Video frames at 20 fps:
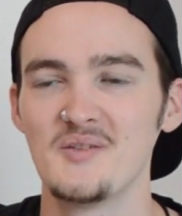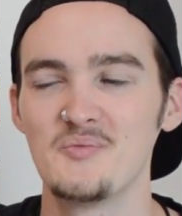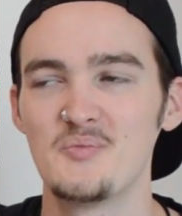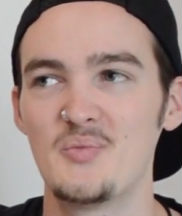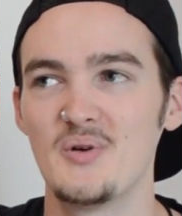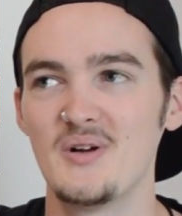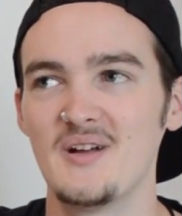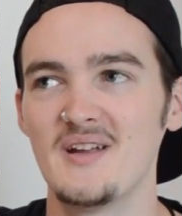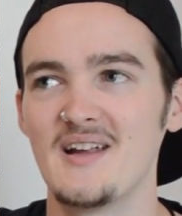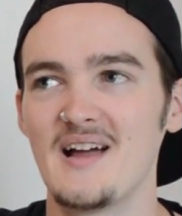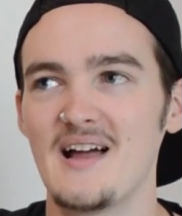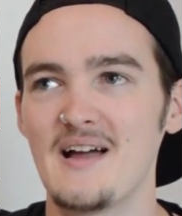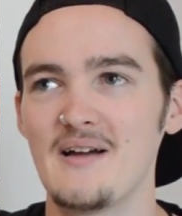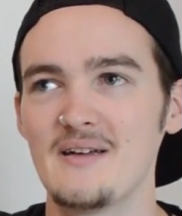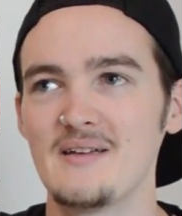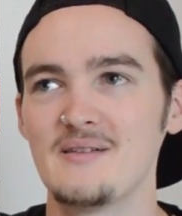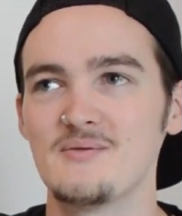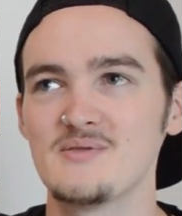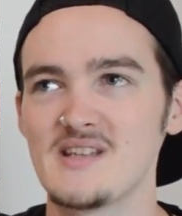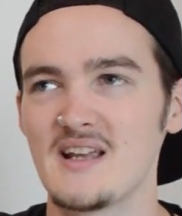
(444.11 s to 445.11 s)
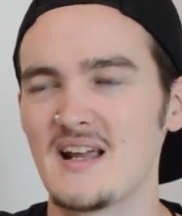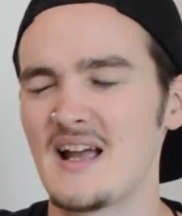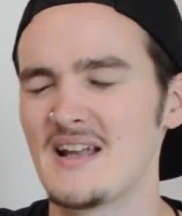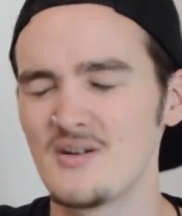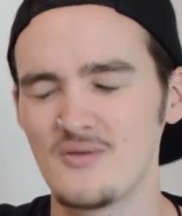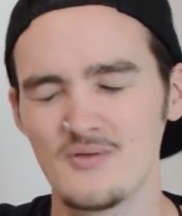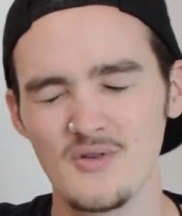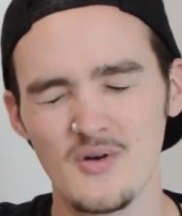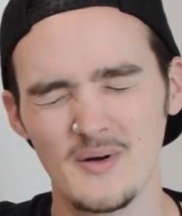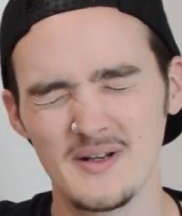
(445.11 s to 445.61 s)
But I was like, I
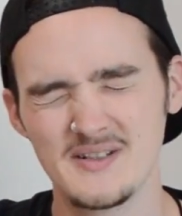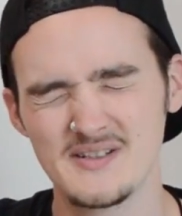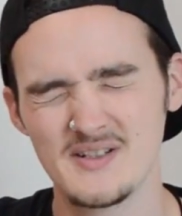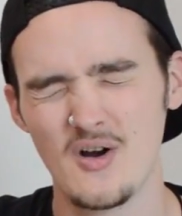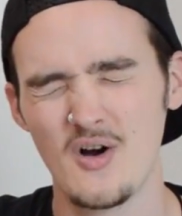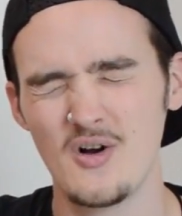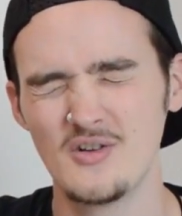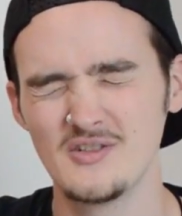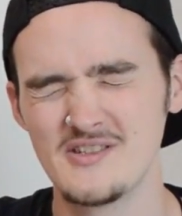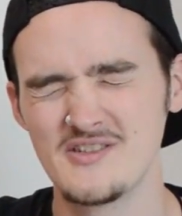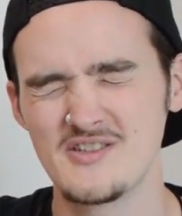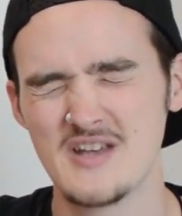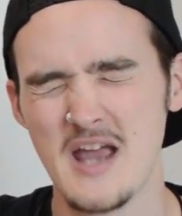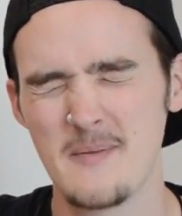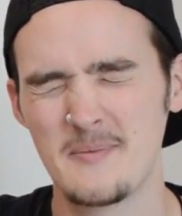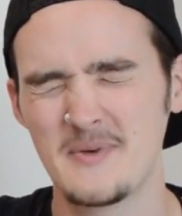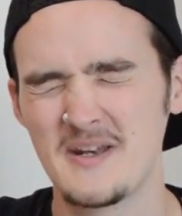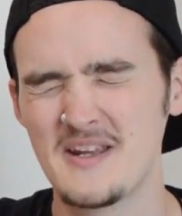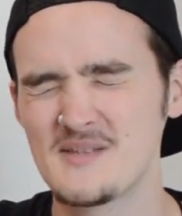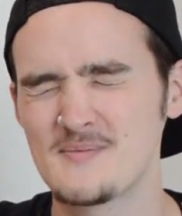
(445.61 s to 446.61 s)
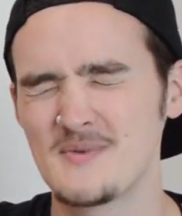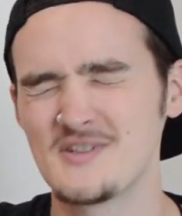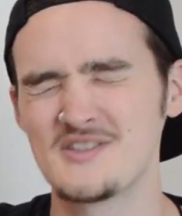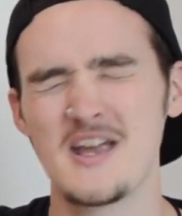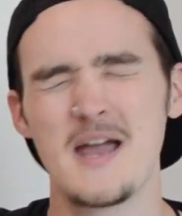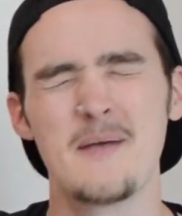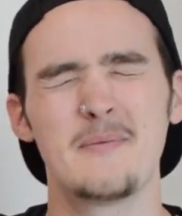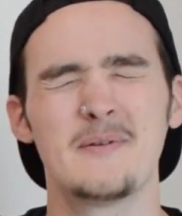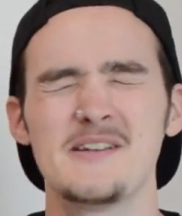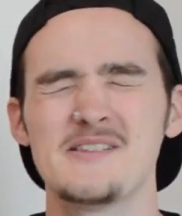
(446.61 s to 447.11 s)
don't know what it's called in Japanese. My
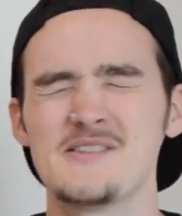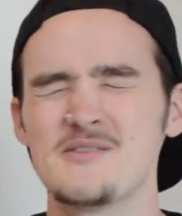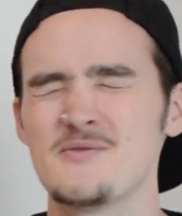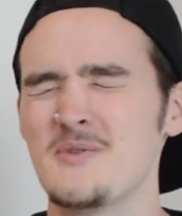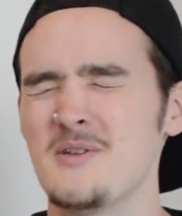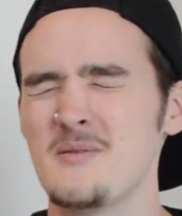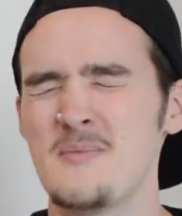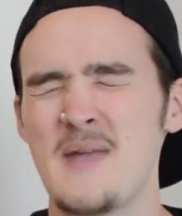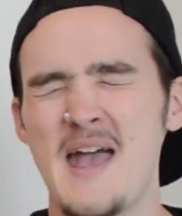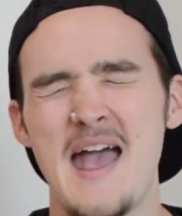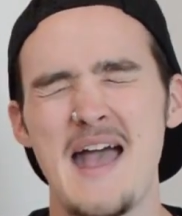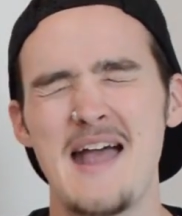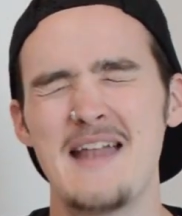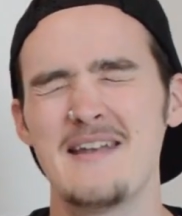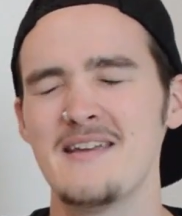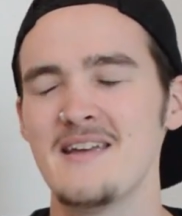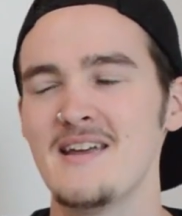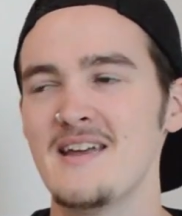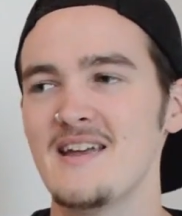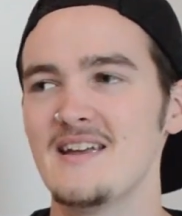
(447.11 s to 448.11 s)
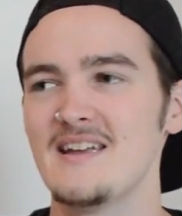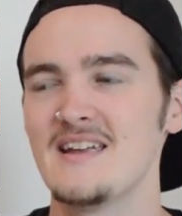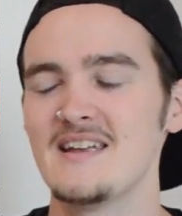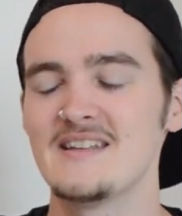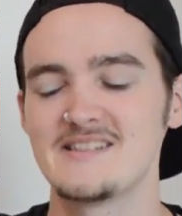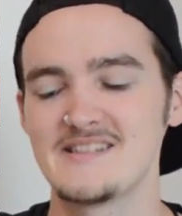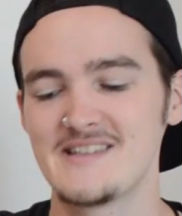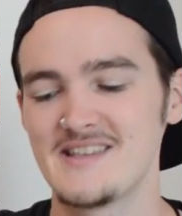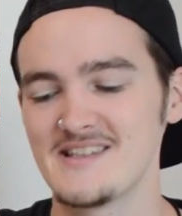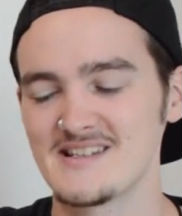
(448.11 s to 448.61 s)
Japanese is really bad.
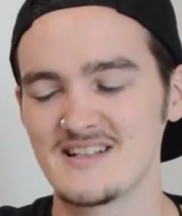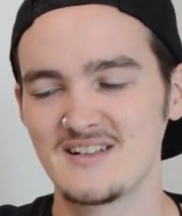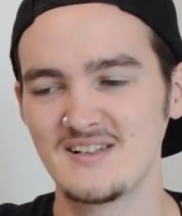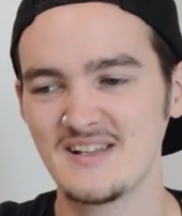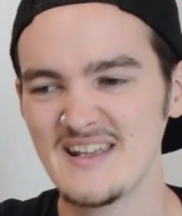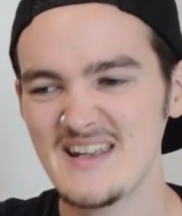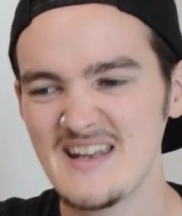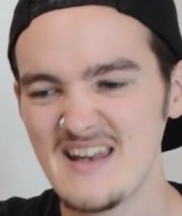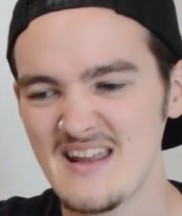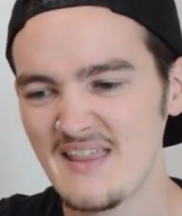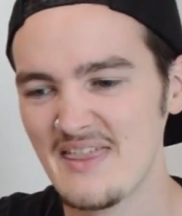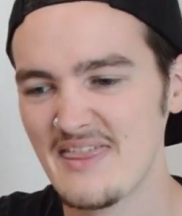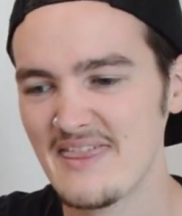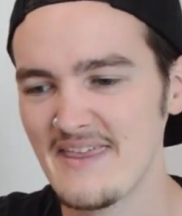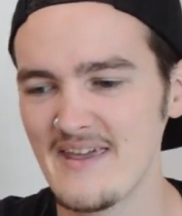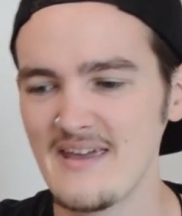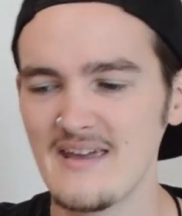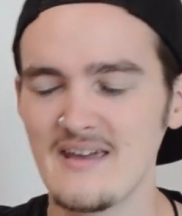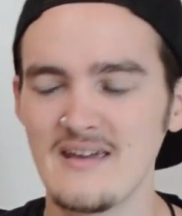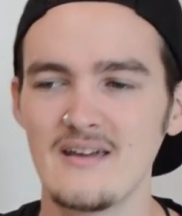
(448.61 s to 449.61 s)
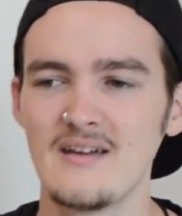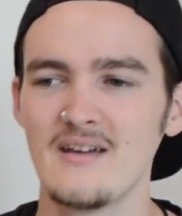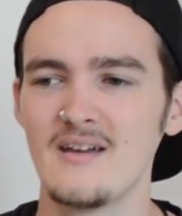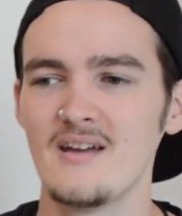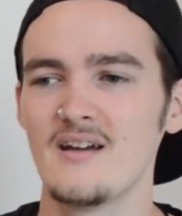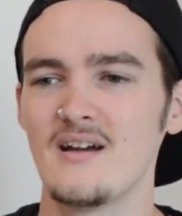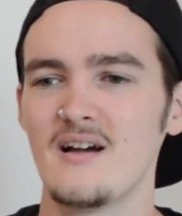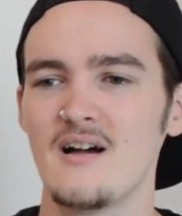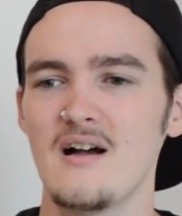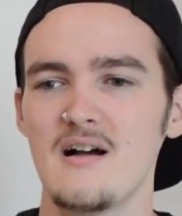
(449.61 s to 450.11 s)
It's this cleaning thing.
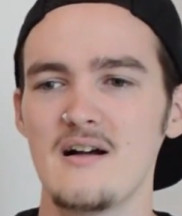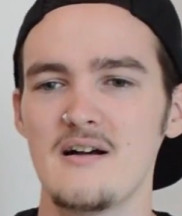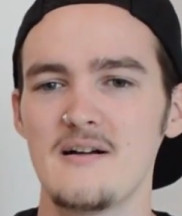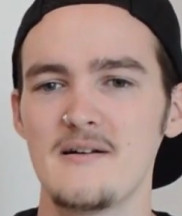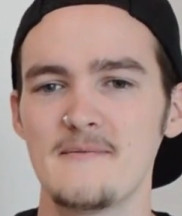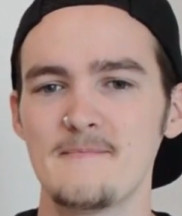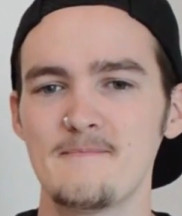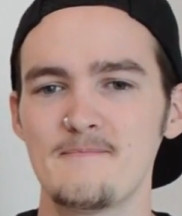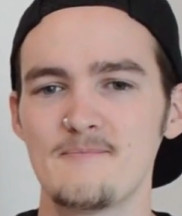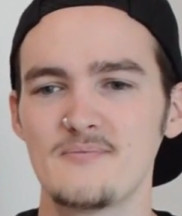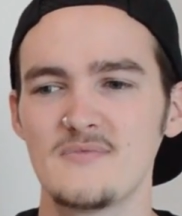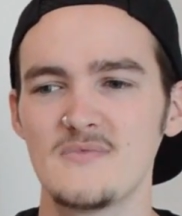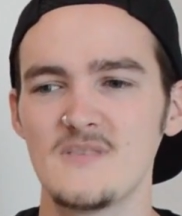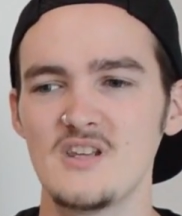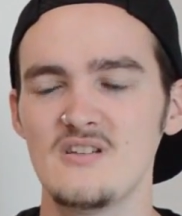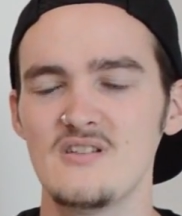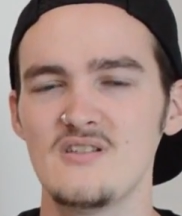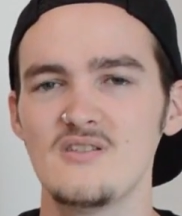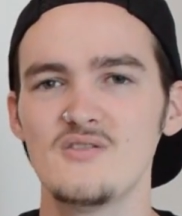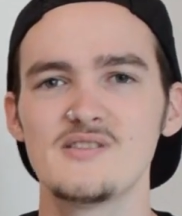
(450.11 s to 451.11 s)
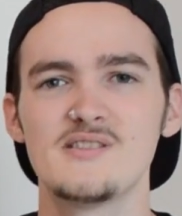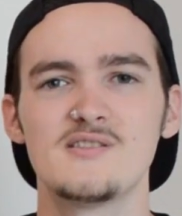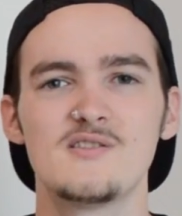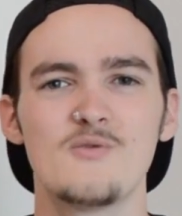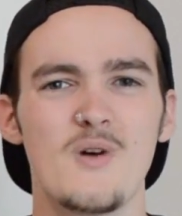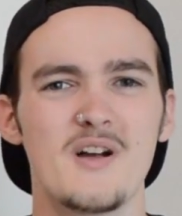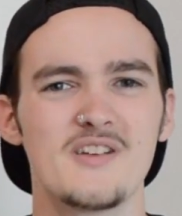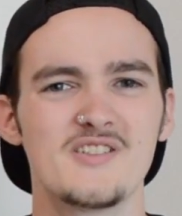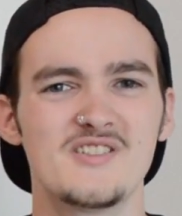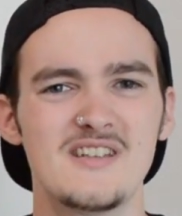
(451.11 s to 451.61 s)
You use it to
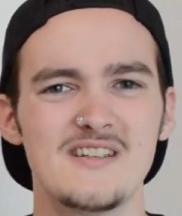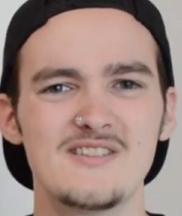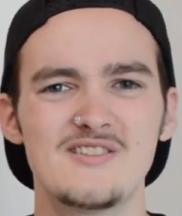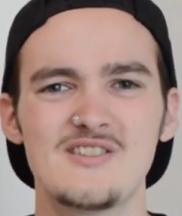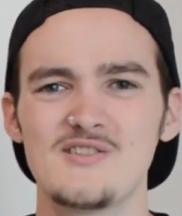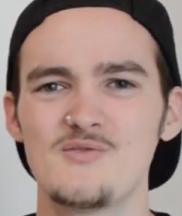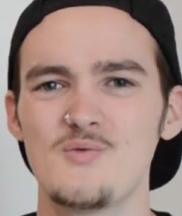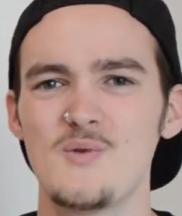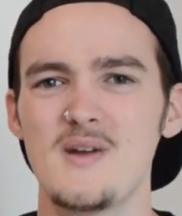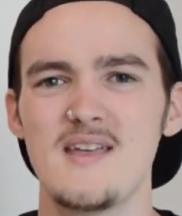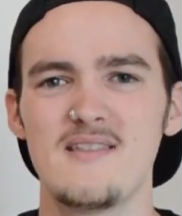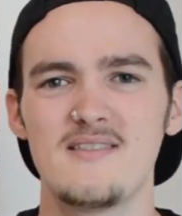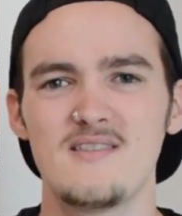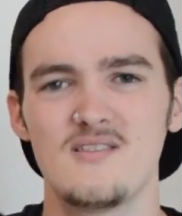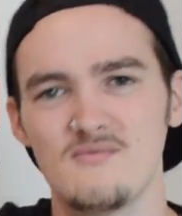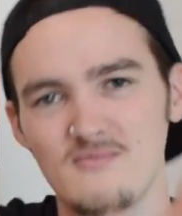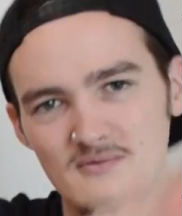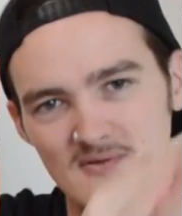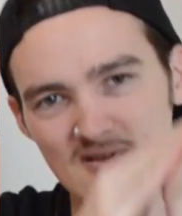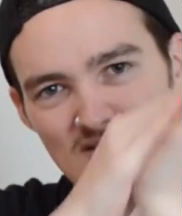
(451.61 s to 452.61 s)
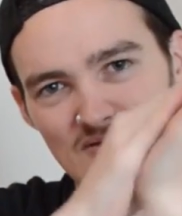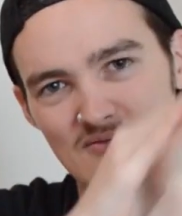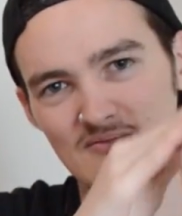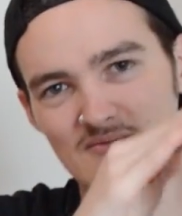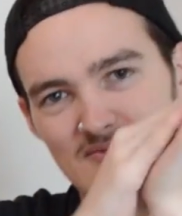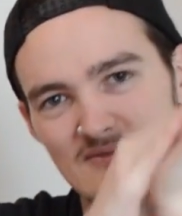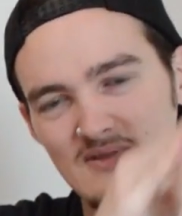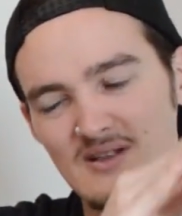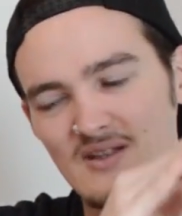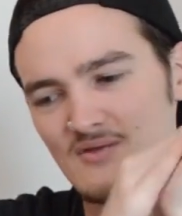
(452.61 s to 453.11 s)
wash dishes with.
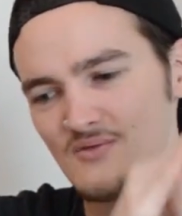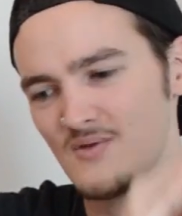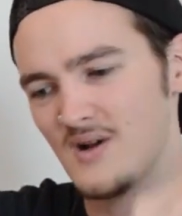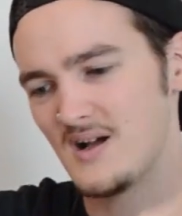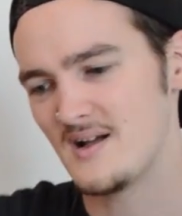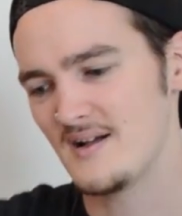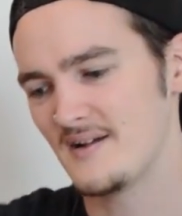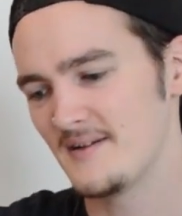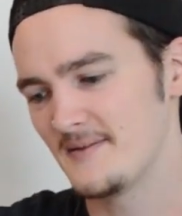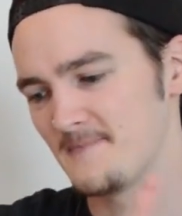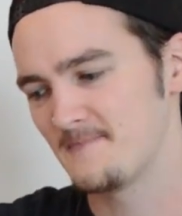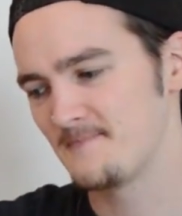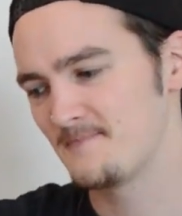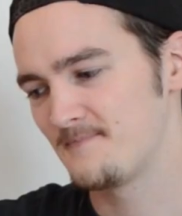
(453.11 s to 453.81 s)
I